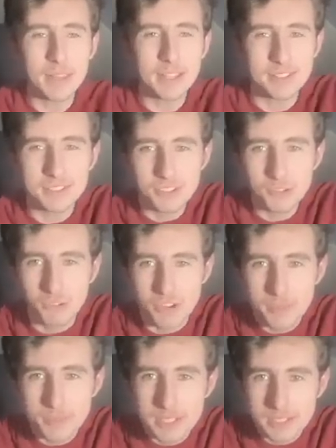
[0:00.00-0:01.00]
like a
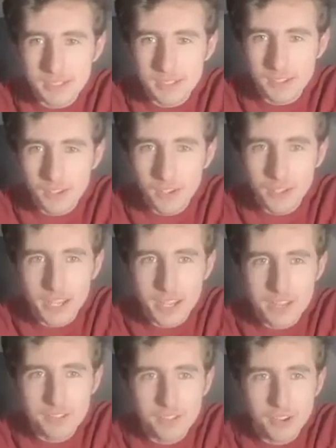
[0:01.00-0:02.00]
script.
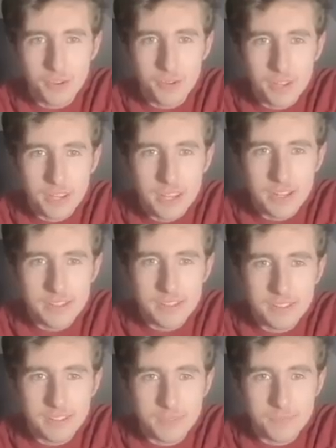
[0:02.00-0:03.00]
Okay, so it
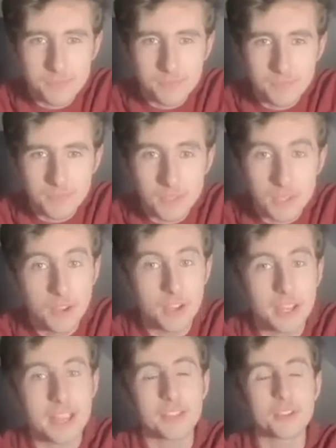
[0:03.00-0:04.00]
is...
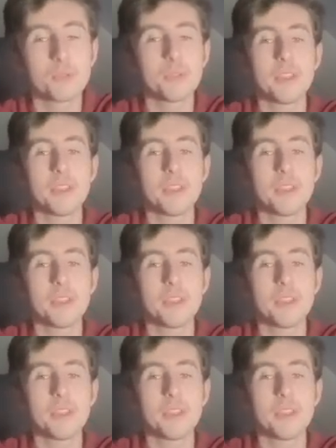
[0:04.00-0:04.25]
Okay, the cool